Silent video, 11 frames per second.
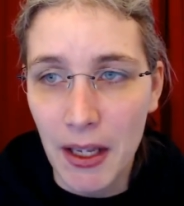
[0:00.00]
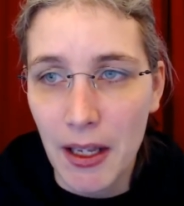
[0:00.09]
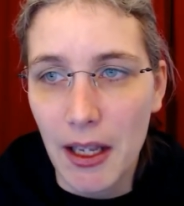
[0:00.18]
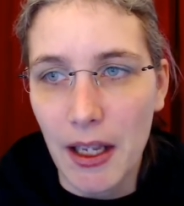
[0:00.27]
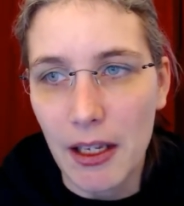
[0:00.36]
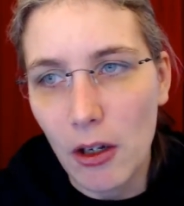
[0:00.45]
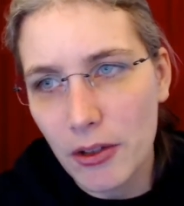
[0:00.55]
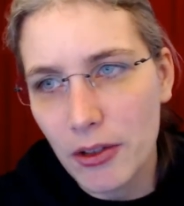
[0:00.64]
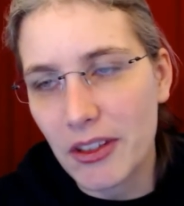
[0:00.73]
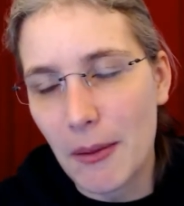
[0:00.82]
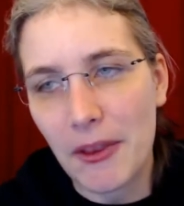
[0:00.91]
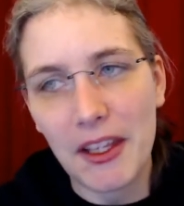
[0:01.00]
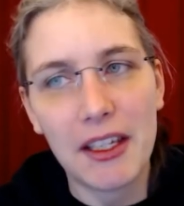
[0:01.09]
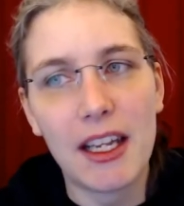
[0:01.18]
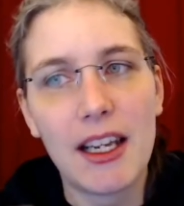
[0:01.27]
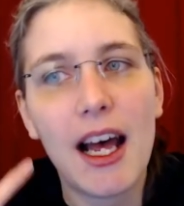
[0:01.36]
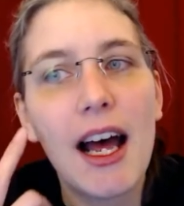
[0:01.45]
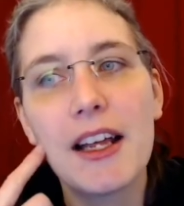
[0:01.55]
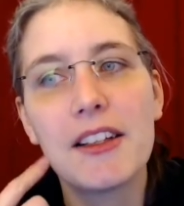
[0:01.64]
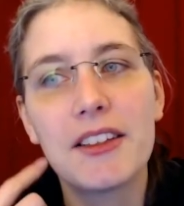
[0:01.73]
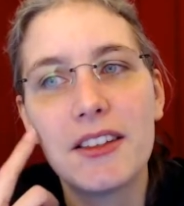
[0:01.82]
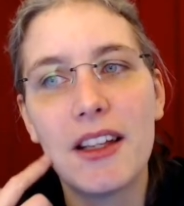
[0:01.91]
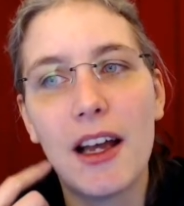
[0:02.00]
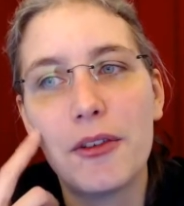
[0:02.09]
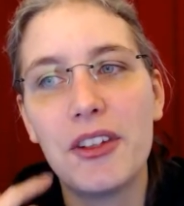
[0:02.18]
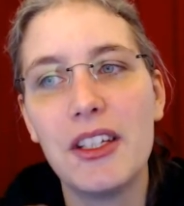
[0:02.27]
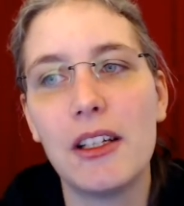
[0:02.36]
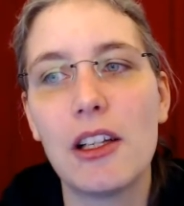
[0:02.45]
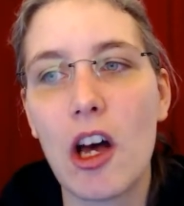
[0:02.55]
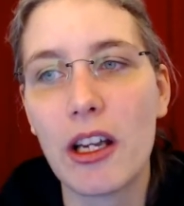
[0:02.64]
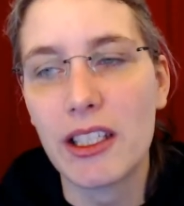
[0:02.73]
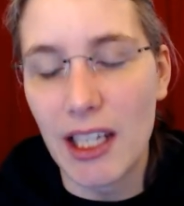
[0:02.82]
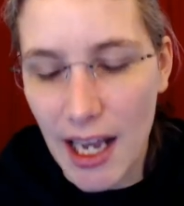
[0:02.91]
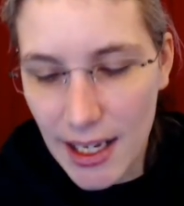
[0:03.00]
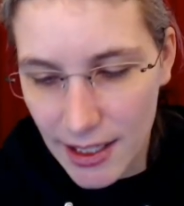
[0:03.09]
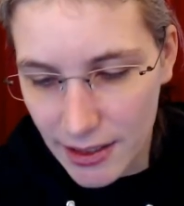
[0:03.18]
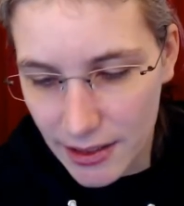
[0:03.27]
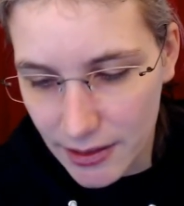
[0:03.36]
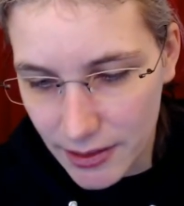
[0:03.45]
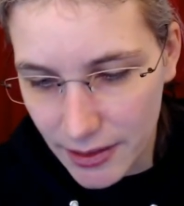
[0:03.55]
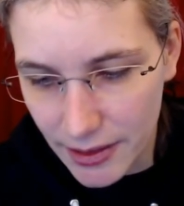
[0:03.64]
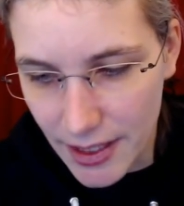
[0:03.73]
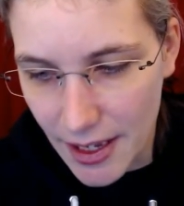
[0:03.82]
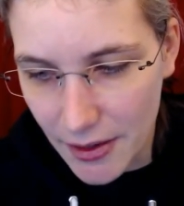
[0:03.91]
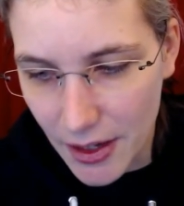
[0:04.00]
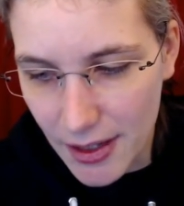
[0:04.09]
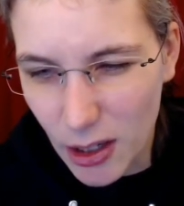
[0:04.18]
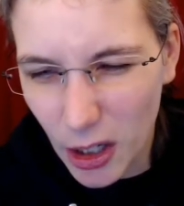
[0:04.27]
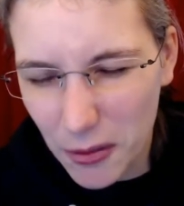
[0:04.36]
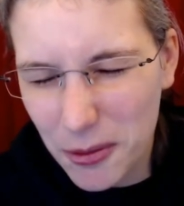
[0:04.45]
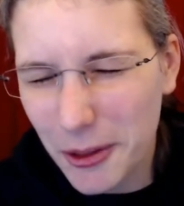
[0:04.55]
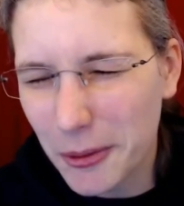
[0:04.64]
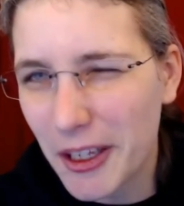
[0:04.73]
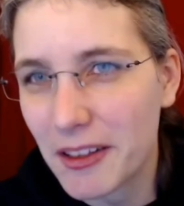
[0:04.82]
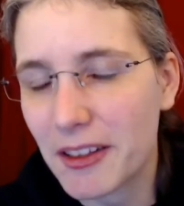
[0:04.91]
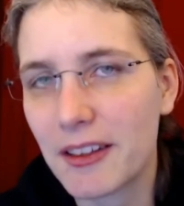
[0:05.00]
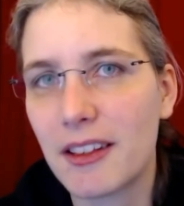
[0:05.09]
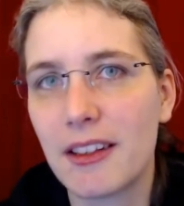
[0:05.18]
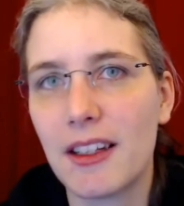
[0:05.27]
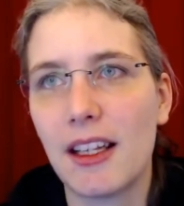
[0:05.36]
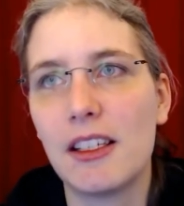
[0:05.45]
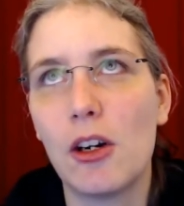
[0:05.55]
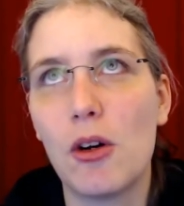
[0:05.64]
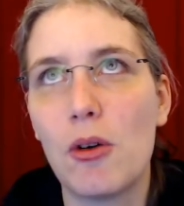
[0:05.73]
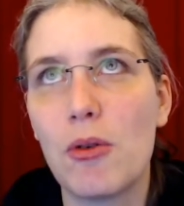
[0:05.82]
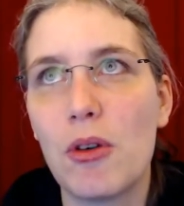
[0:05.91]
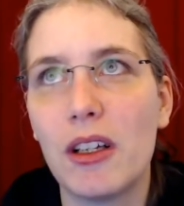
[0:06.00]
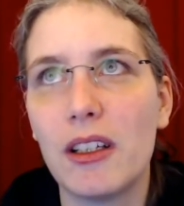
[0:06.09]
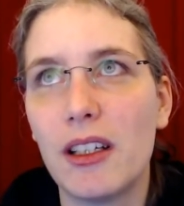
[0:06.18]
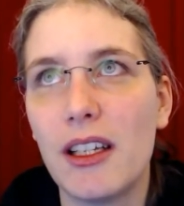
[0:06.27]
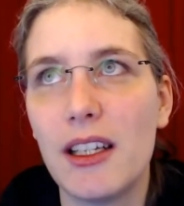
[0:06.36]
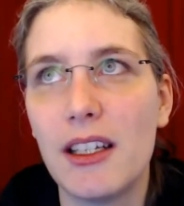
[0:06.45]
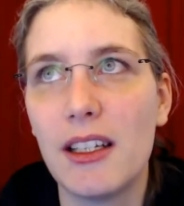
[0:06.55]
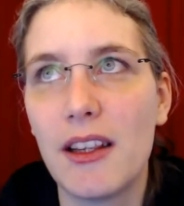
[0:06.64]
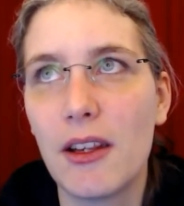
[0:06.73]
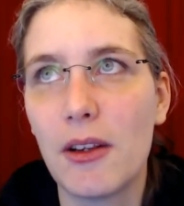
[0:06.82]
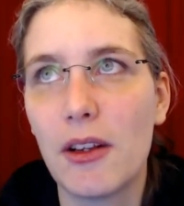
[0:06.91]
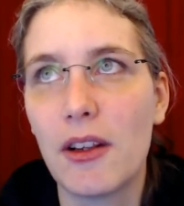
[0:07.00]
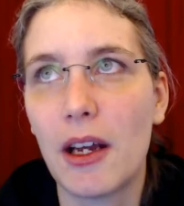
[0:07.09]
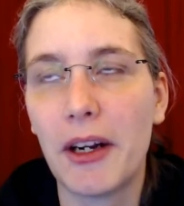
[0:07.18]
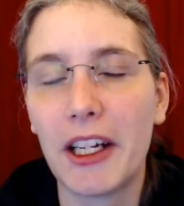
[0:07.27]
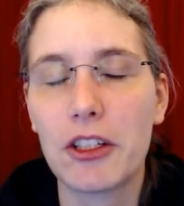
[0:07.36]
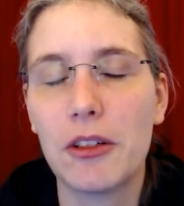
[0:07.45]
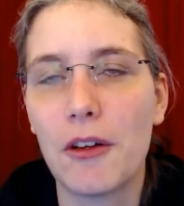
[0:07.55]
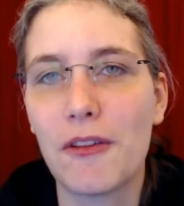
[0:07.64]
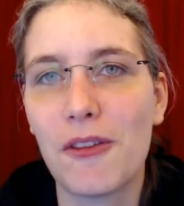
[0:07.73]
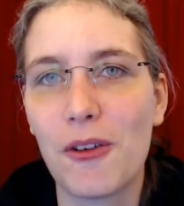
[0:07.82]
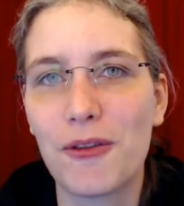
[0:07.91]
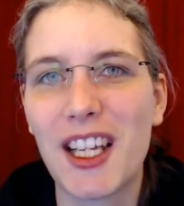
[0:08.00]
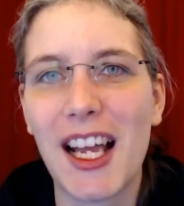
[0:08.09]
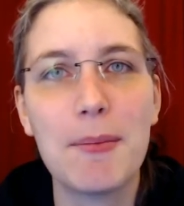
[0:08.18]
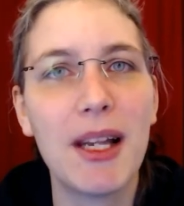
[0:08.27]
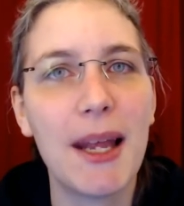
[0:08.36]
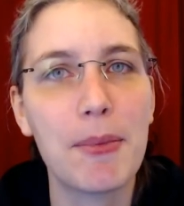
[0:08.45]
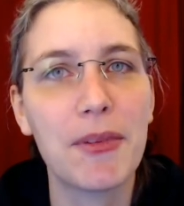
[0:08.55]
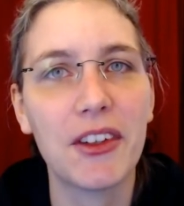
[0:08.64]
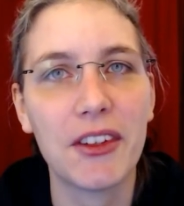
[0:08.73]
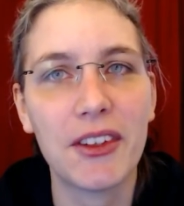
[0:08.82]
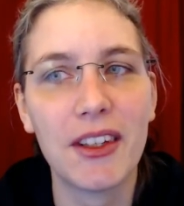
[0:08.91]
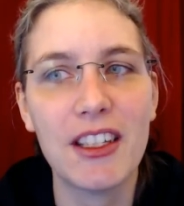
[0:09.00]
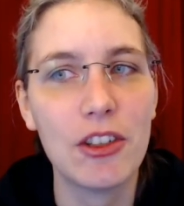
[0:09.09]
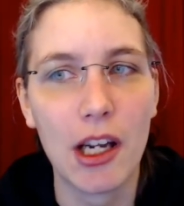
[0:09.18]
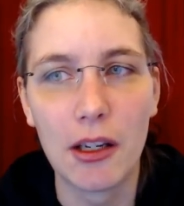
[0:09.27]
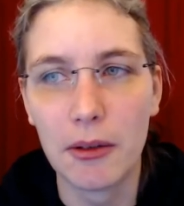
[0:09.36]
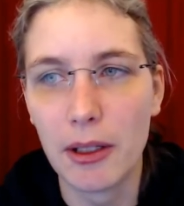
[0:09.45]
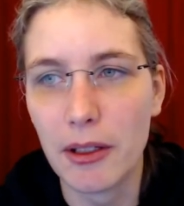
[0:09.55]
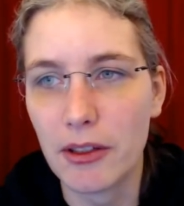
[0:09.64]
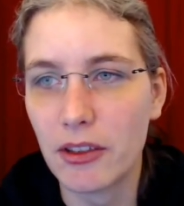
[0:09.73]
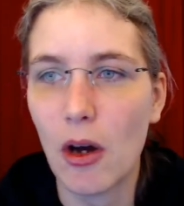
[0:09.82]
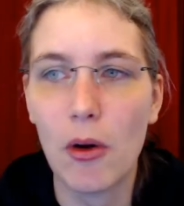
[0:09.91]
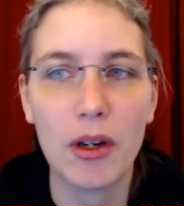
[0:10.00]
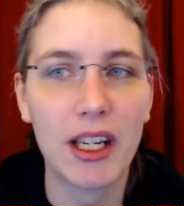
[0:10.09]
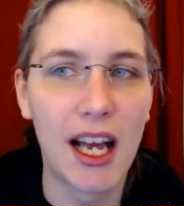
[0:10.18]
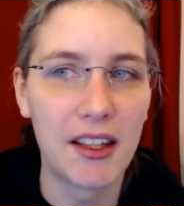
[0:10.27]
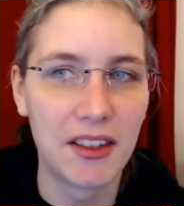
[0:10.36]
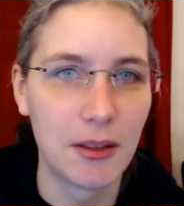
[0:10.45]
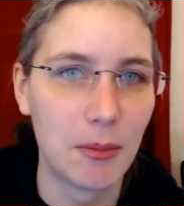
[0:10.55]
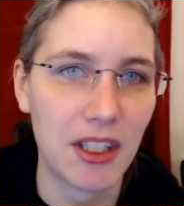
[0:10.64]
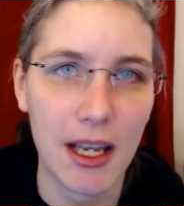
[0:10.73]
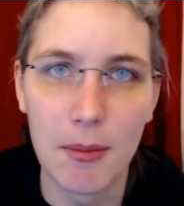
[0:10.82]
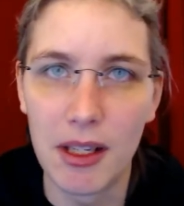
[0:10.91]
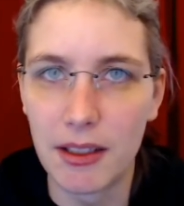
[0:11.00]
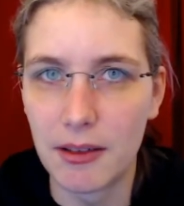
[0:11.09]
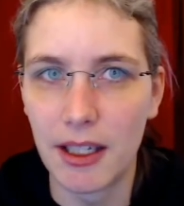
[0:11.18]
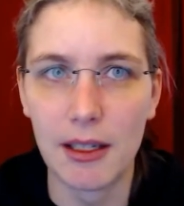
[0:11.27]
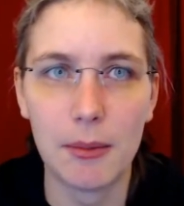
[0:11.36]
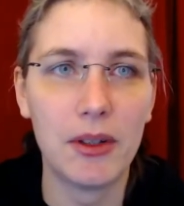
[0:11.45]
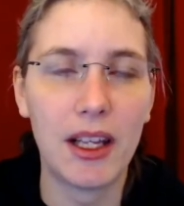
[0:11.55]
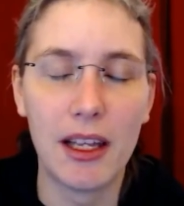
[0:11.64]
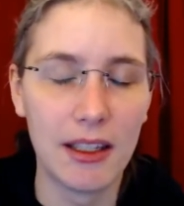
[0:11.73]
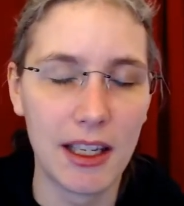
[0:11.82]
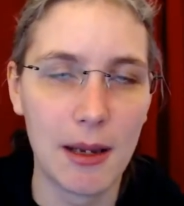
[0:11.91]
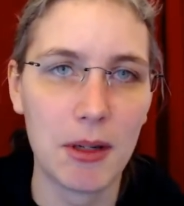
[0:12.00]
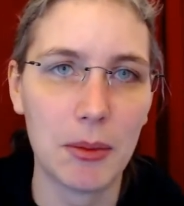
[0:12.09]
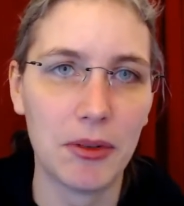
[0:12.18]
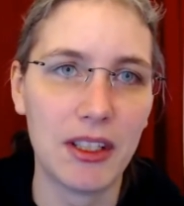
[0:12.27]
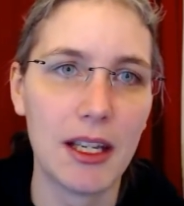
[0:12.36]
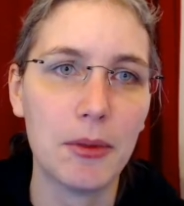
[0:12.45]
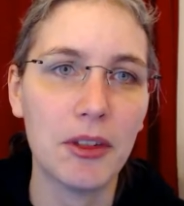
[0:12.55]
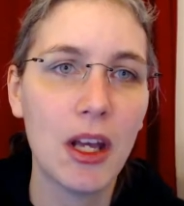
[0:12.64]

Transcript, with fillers: And also something that I, have seen a lot are, yeah, a lot of requests that go in the direction of, of time lapses in general. So custom time, time, uh, time lapse types,